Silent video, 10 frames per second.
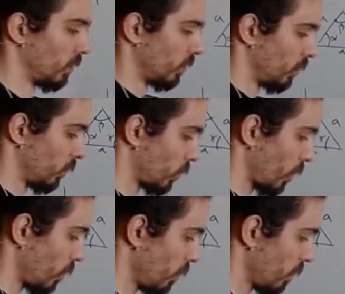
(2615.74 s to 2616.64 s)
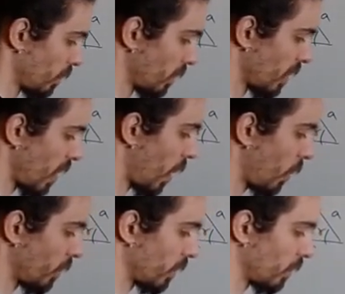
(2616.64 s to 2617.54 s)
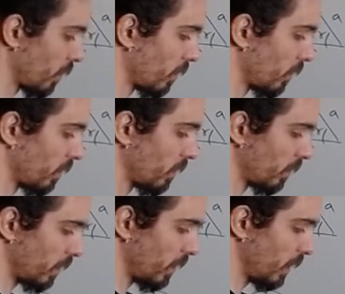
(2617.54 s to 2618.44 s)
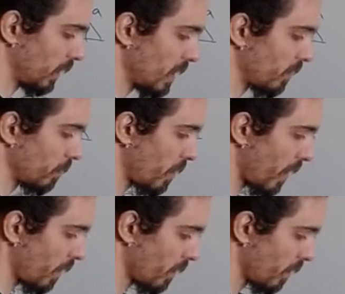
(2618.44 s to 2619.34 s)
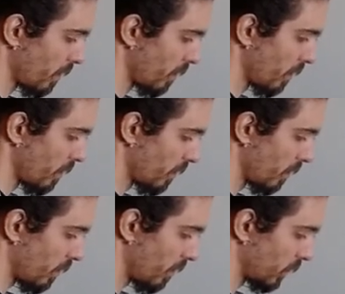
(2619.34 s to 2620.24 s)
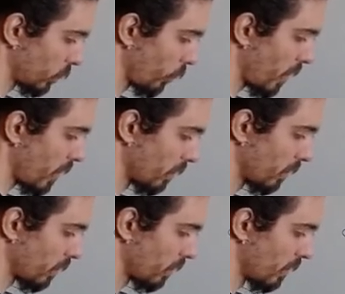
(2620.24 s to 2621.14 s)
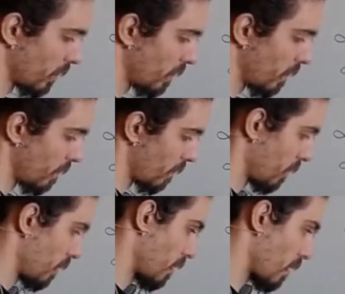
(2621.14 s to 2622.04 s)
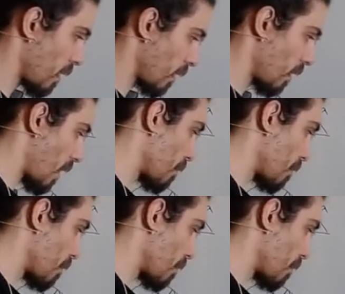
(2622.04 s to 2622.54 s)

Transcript: So our is given by A squared, uh, I'm